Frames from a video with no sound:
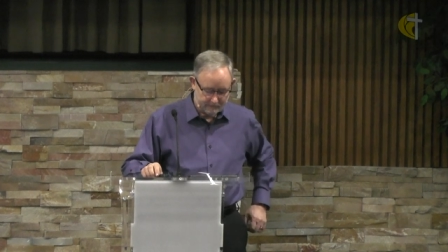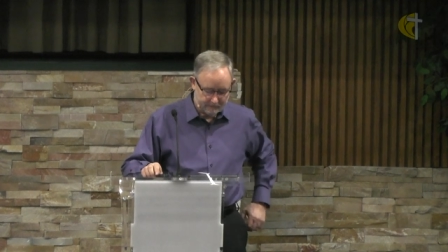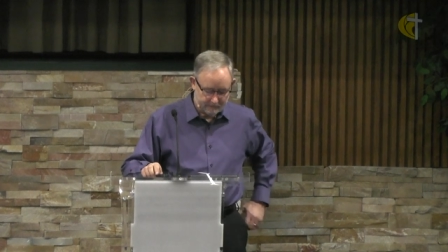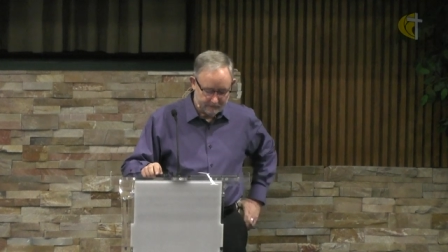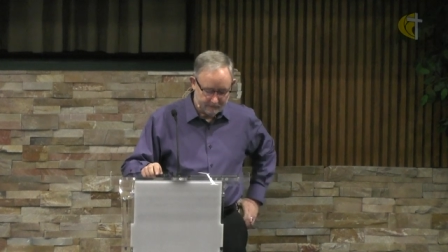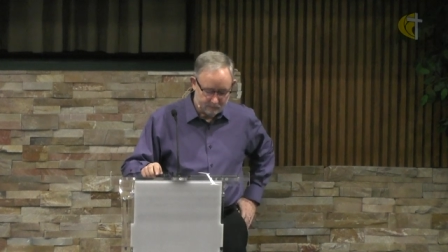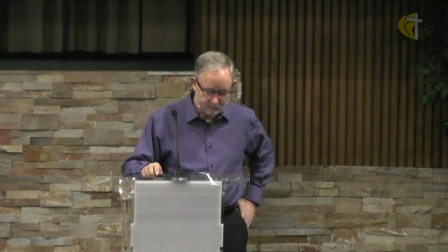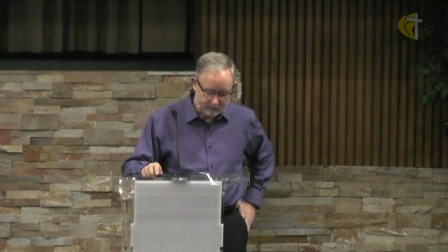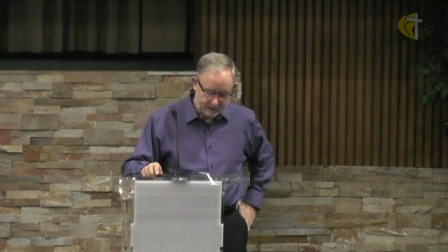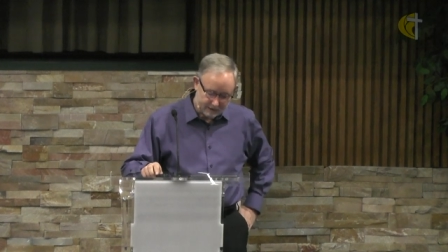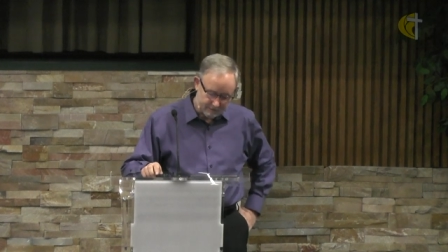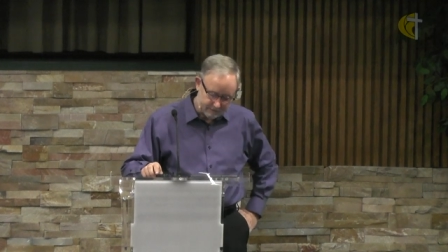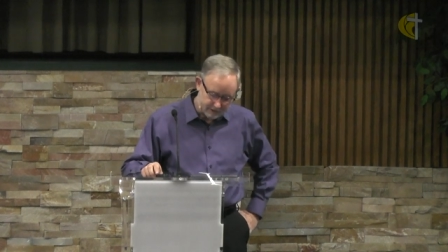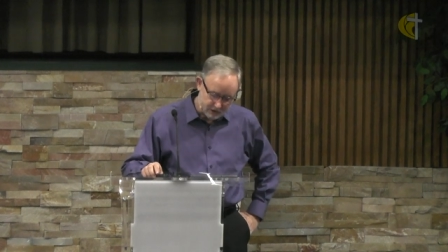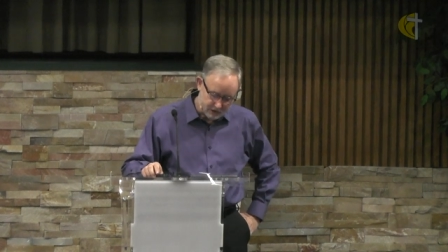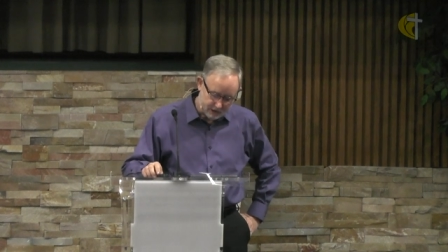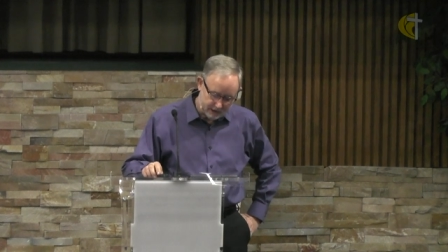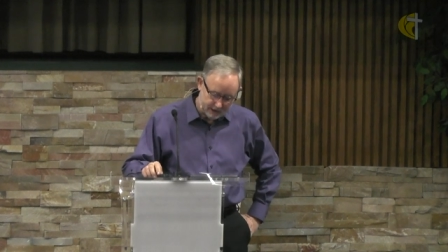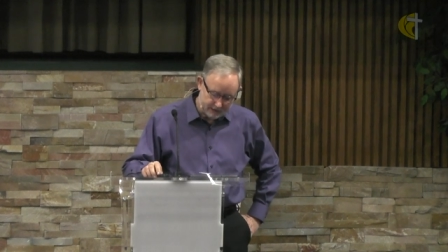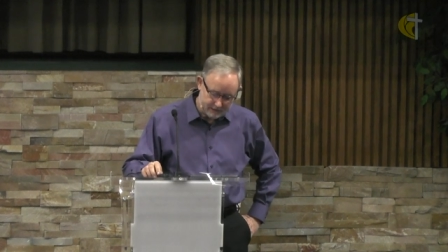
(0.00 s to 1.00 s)
We have a
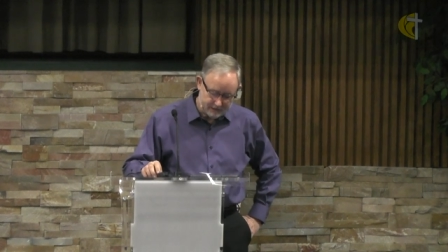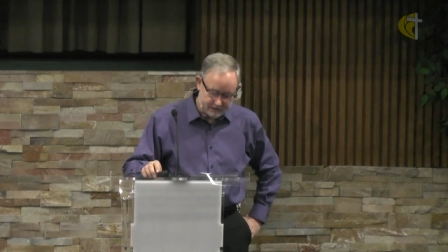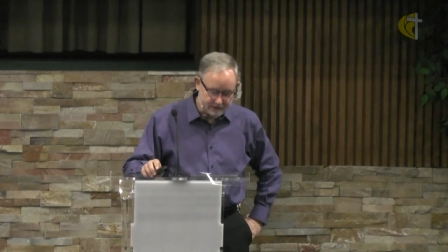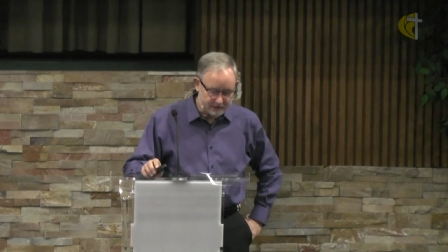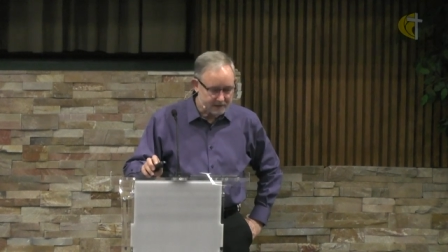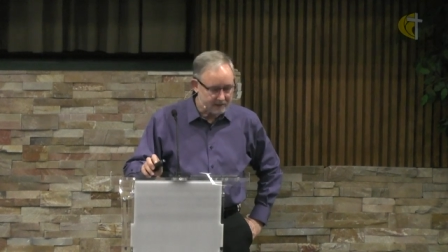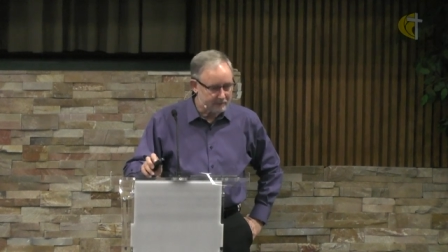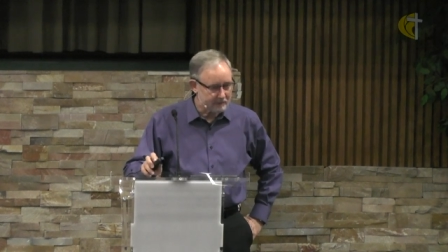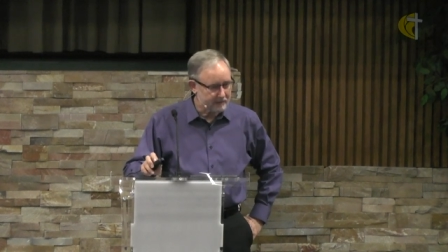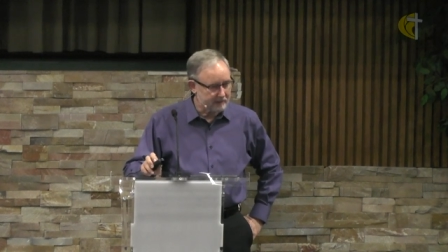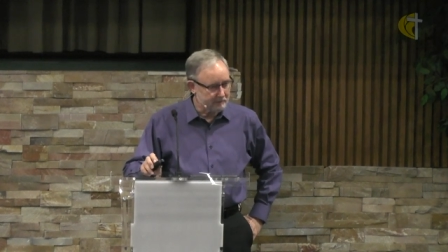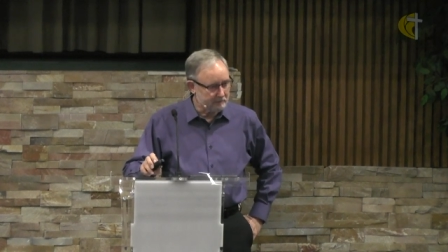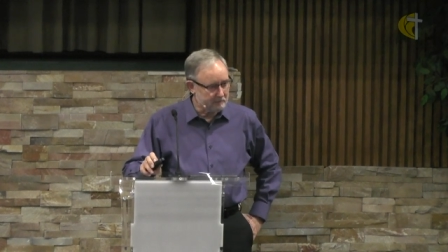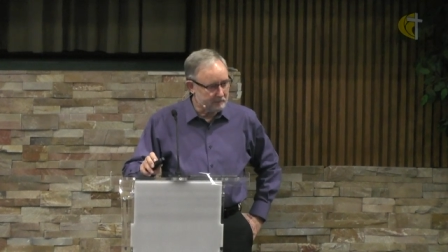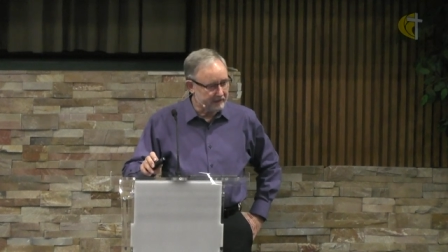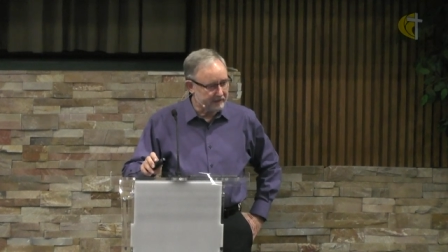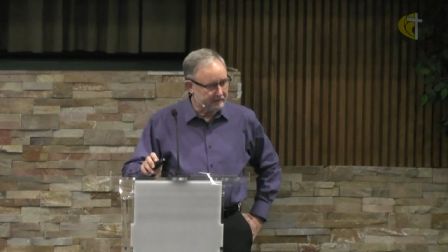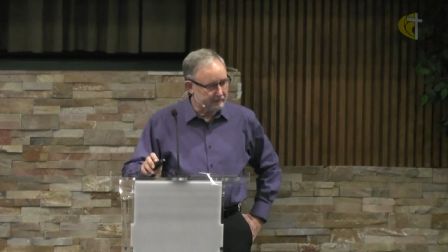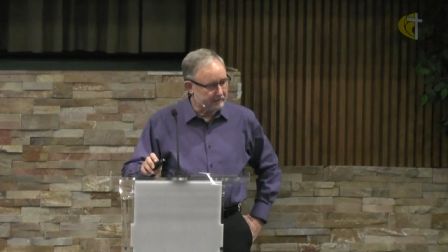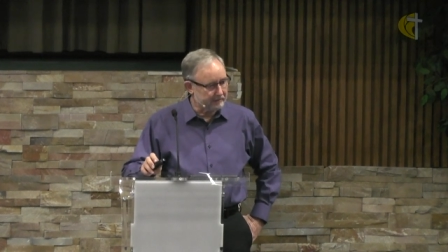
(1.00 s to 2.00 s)
chance at something
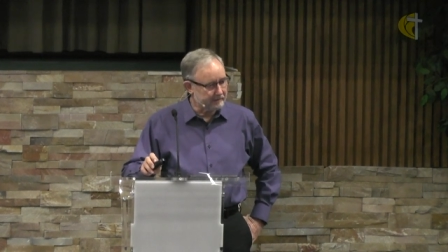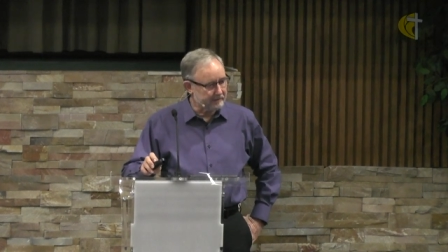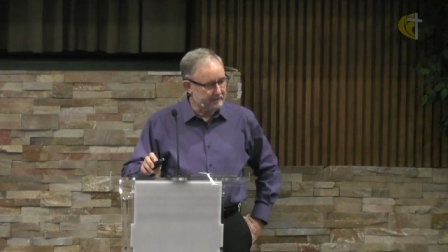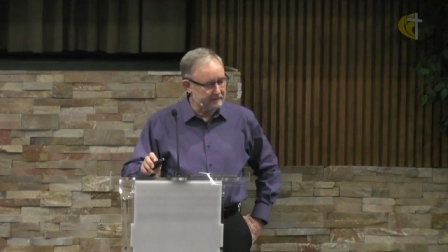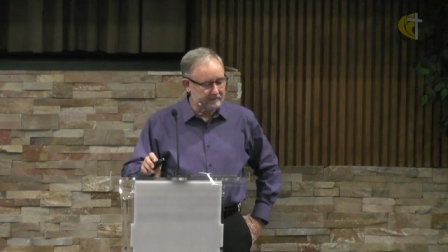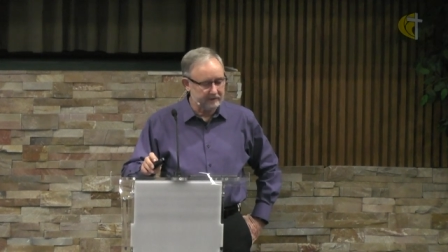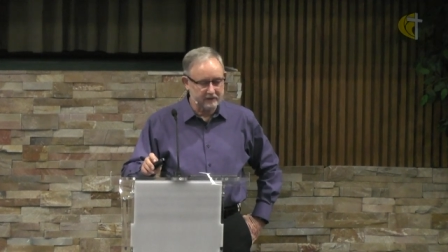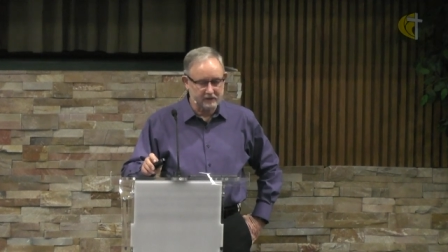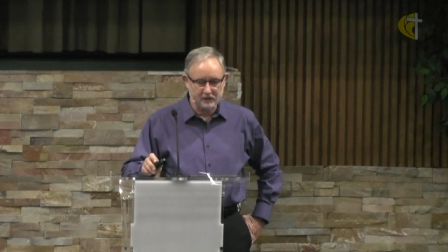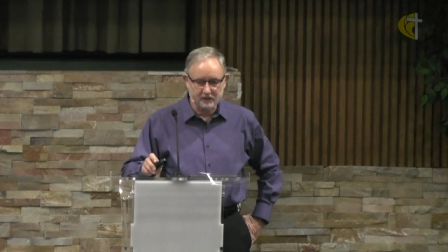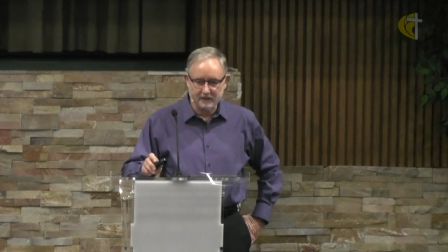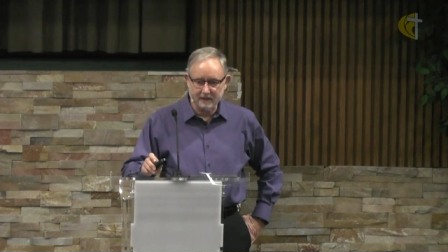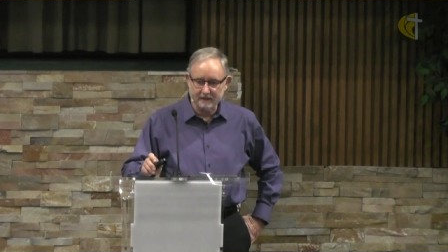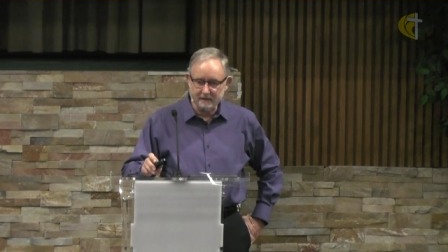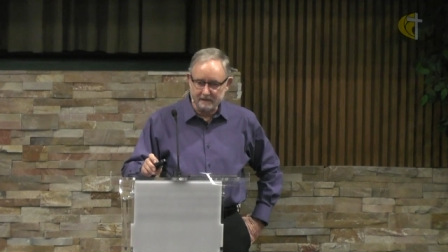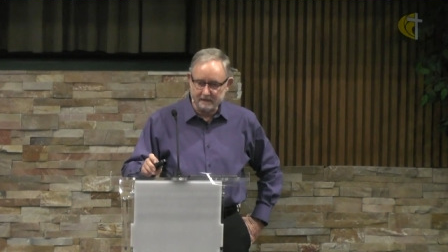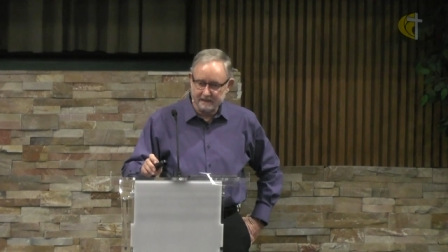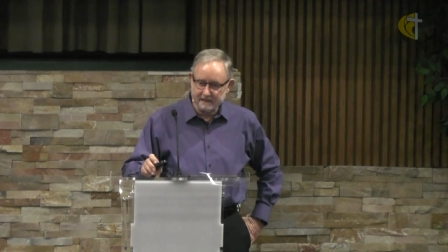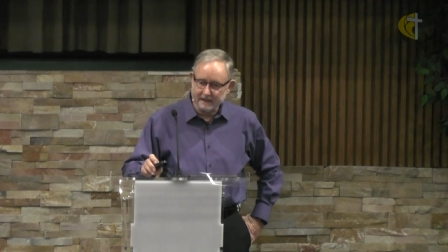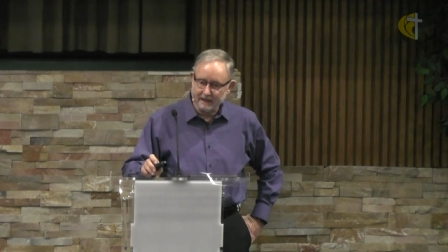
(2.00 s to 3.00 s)
bigger than the
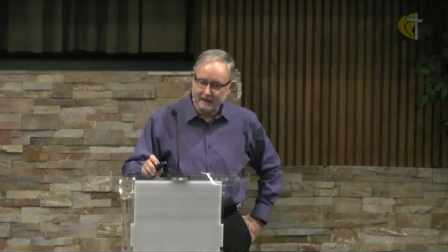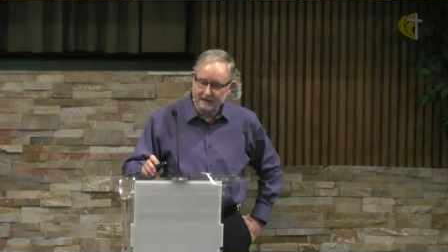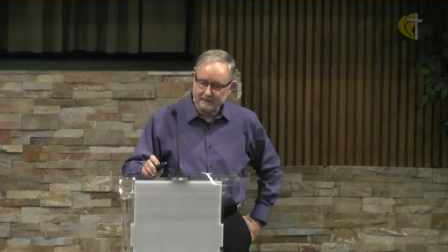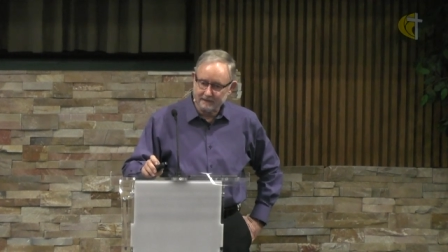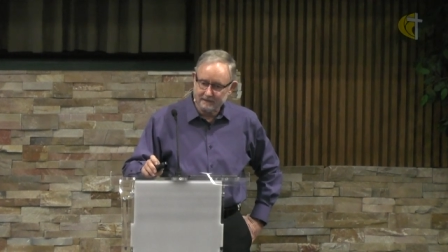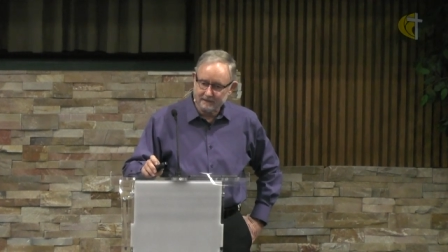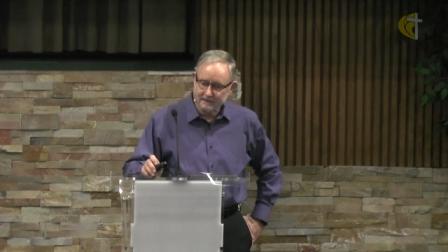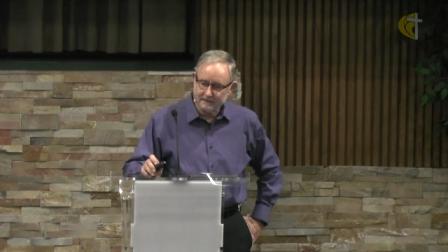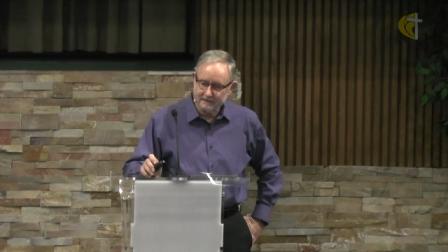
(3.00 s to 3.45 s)
sunset.